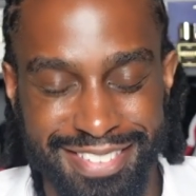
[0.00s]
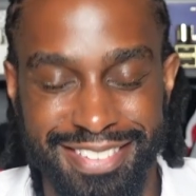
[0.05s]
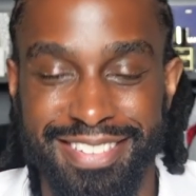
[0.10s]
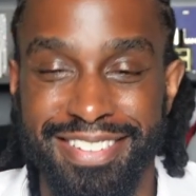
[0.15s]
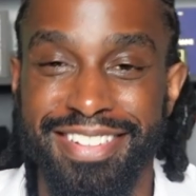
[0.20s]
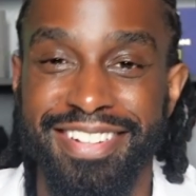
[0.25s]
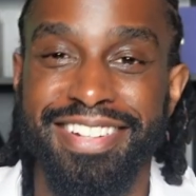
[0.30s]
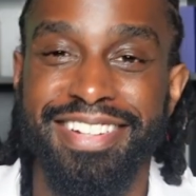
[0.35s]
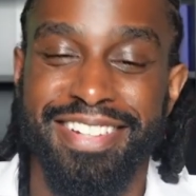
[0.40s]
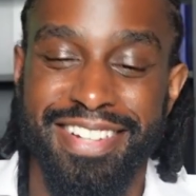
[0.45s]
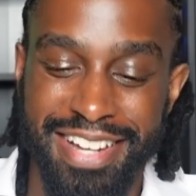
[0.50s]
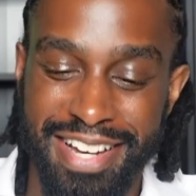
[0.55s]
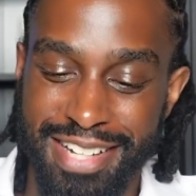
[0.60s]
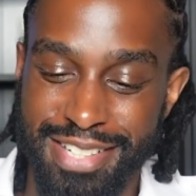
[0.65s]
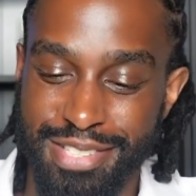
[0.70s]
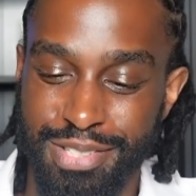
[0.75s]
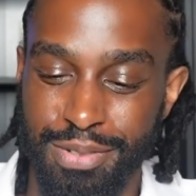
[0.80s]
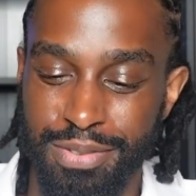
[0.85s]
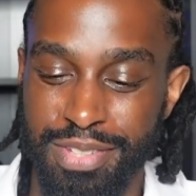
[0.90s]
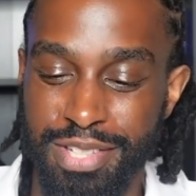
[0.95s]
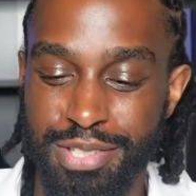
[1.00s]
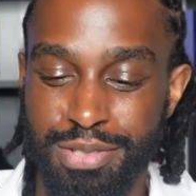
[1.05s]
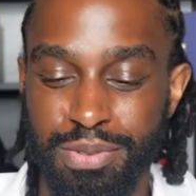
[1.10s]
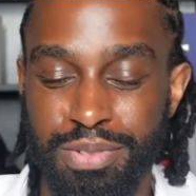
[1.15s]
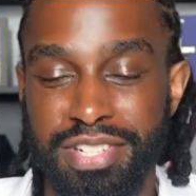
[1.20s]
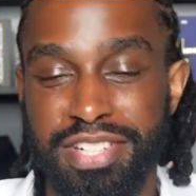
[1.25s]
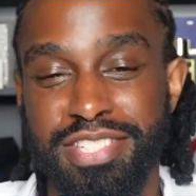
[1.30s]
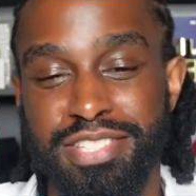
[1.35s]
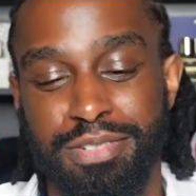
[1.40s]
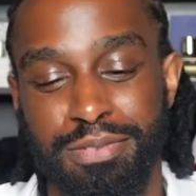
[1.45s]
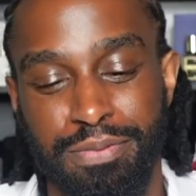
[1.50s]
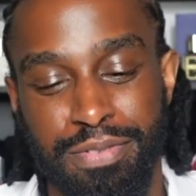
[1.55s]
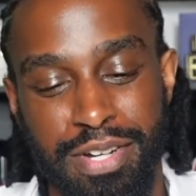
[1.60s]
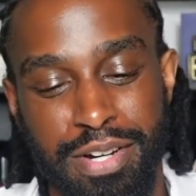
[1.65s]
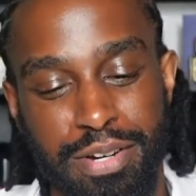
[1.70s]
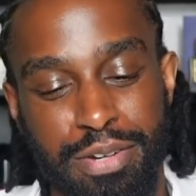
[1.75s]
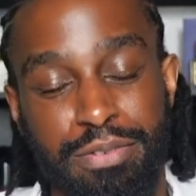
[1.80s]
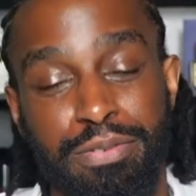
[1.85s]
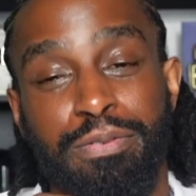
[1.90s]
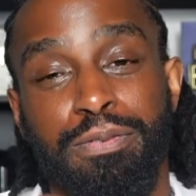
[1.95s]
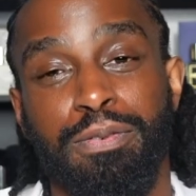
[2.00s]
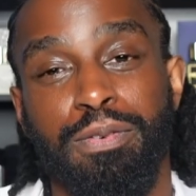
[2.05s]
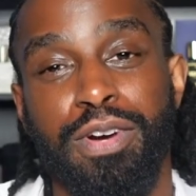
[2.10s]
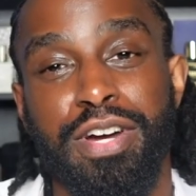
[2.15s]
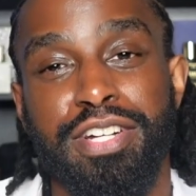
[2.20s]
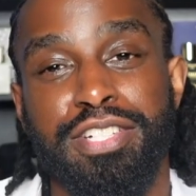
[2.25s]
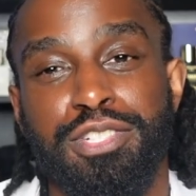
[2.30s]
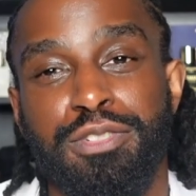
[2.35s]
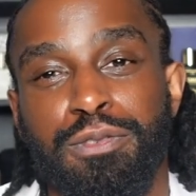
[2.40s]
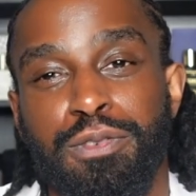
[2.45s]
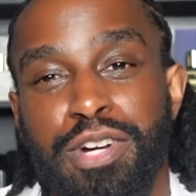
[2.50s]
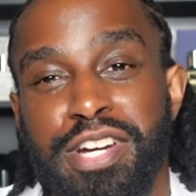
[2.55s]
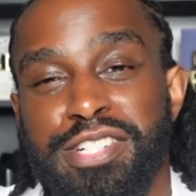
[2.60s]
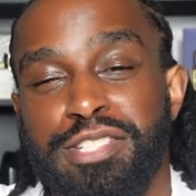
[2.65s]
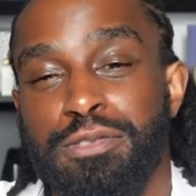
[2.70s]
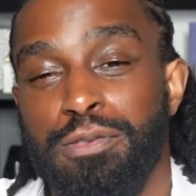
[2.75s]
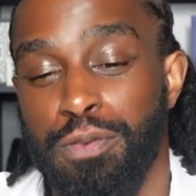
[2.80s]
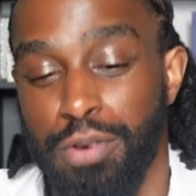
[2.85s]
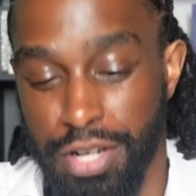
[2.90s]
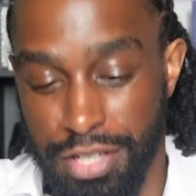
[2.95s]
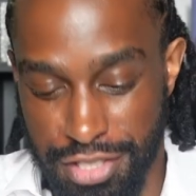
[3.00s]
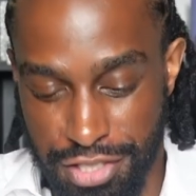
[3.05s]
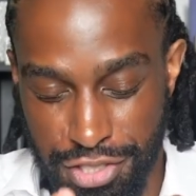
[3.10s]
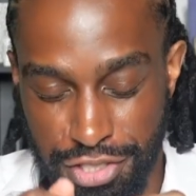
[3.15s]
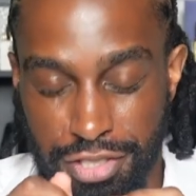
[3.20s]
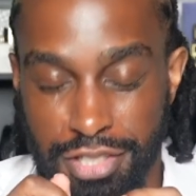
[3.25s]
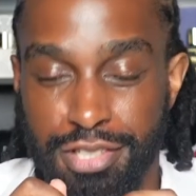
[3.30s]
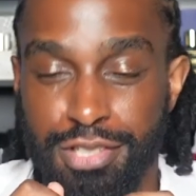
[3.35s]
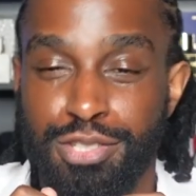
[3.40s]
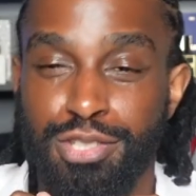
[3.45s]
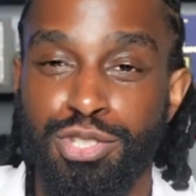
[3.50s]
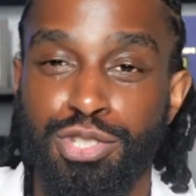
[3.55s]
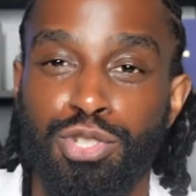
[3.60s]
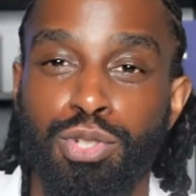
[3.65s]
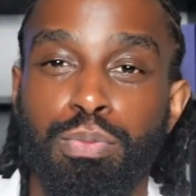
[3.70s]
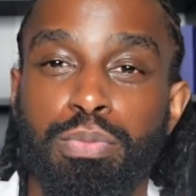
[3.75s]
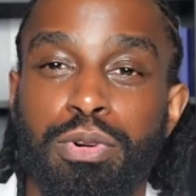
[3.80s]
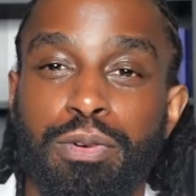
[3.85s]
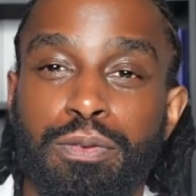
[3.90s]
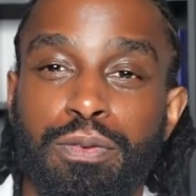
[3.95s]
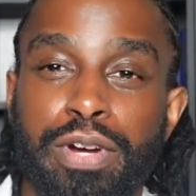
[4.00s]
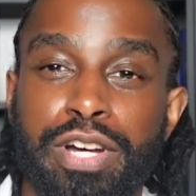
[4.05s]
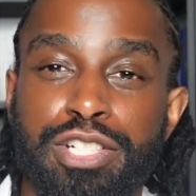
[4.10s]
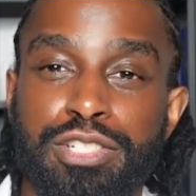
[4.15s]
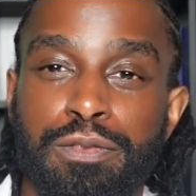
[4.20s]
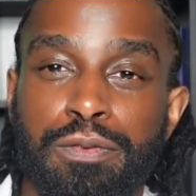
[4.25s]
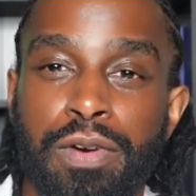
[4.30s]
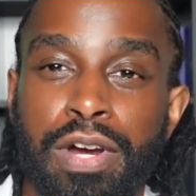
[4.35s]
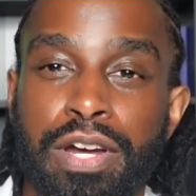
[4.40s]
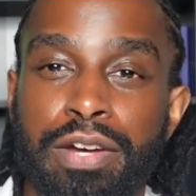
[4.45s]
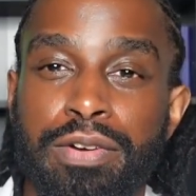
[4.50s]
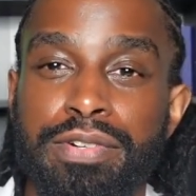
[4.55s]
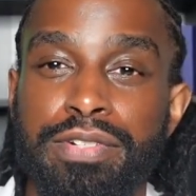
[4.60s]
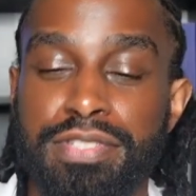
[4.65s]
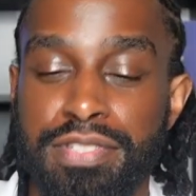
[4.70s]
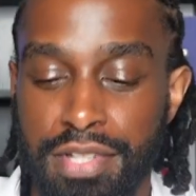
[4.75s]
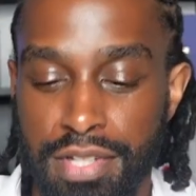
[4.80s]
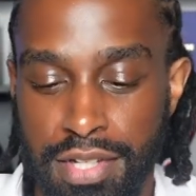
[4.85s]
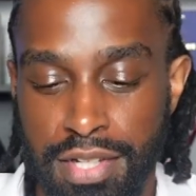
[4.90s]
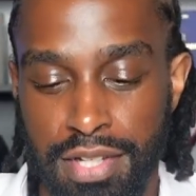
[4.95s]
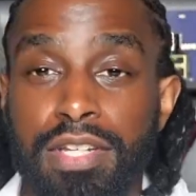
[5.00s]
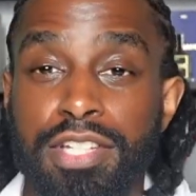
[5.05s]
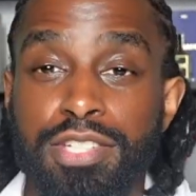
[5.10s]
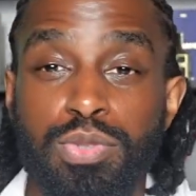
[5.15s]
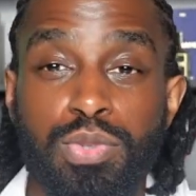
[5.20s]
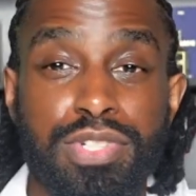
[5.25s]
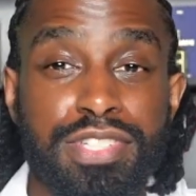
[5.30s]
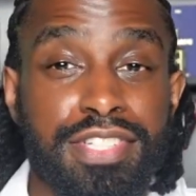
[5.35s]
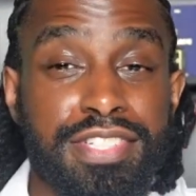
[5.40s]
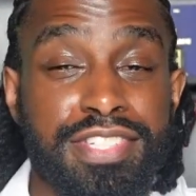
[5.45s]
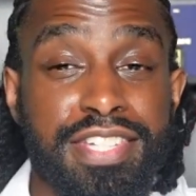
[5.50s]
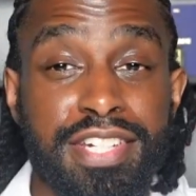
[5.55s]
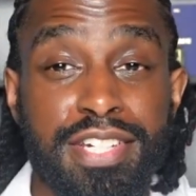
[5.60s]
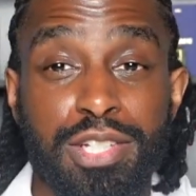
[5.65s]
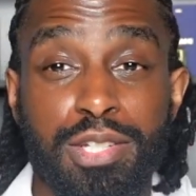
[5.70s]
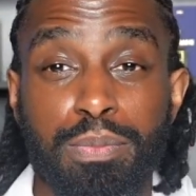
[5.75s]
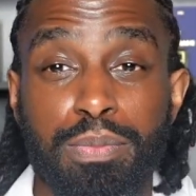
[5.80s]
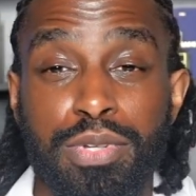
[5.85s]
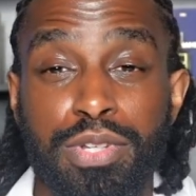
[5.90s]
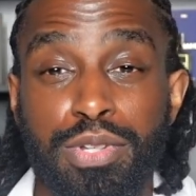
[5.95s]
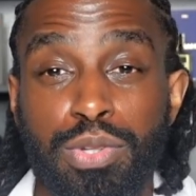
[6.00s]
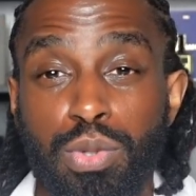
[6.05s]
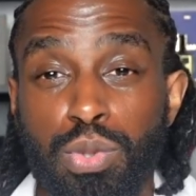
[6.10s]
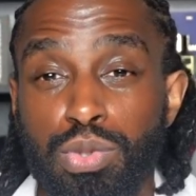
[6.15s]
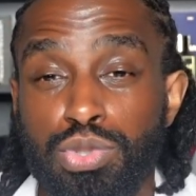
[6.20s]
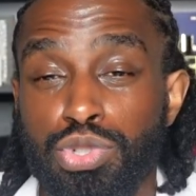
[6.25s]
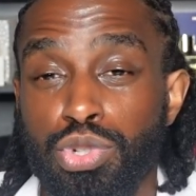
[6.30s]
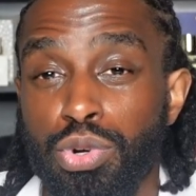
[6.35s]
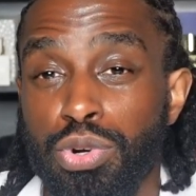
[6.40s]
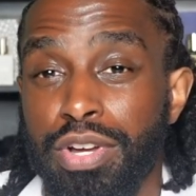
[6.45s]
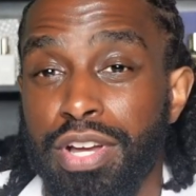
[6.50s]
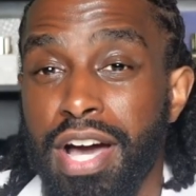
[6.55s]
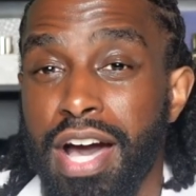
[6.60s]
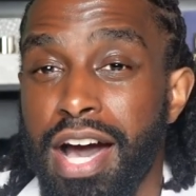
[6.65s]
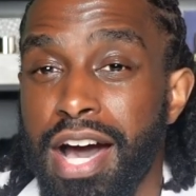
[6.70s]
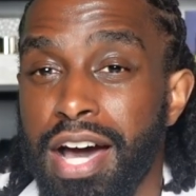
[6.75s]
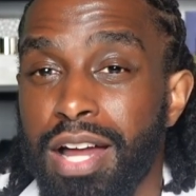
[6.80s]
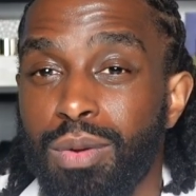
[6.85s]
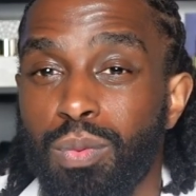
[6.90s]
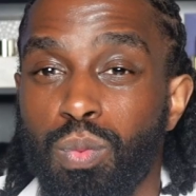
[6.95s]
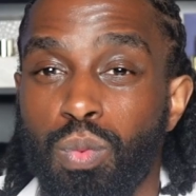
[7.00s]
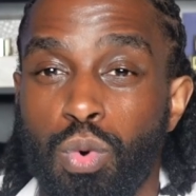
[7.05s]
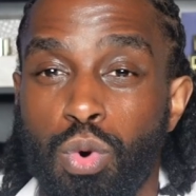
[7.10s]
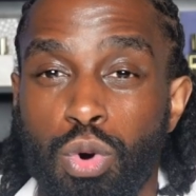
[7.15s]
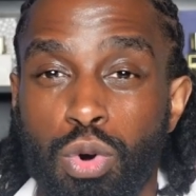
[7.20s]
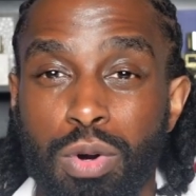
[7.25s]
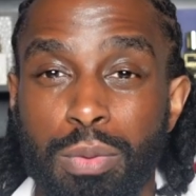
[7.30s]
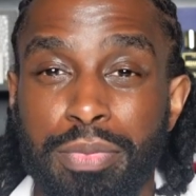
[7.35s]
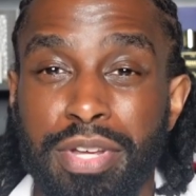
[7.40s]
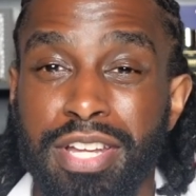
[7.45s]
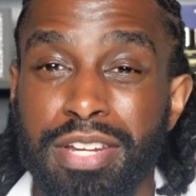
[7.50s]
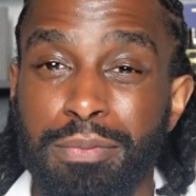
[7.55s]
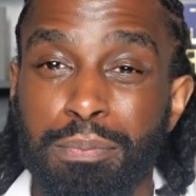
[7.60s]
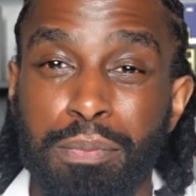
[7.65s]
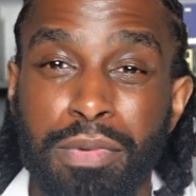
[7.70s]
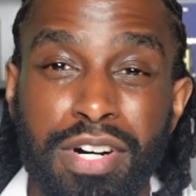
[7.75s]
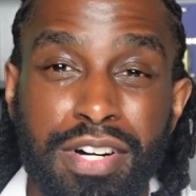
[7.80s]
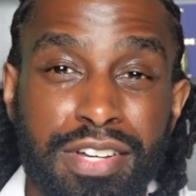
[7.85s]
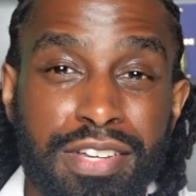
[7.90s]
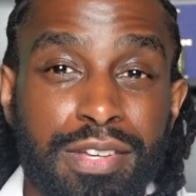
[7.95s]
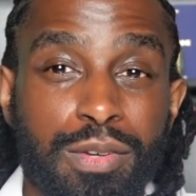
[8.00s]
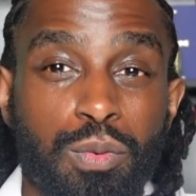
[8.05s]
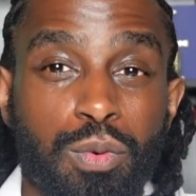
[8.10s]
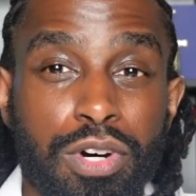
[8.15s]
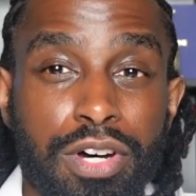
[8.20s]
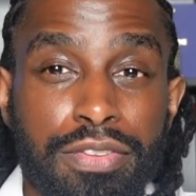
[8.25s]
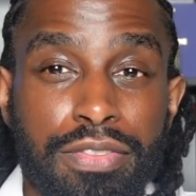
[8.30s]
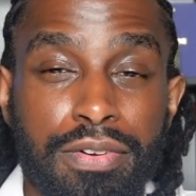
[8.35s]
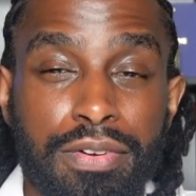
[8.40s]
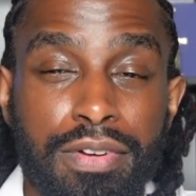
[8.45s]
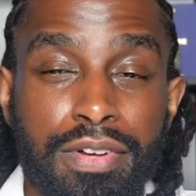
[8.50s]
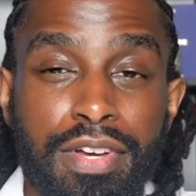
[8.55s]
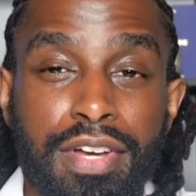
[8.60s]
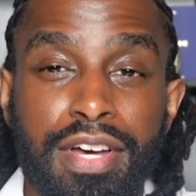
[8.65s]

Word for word: yeah, guys. So this one is a very fresh, fresh, fresh super fresh fragrance. This one is intended to be used during hot, warm, and muggy weather.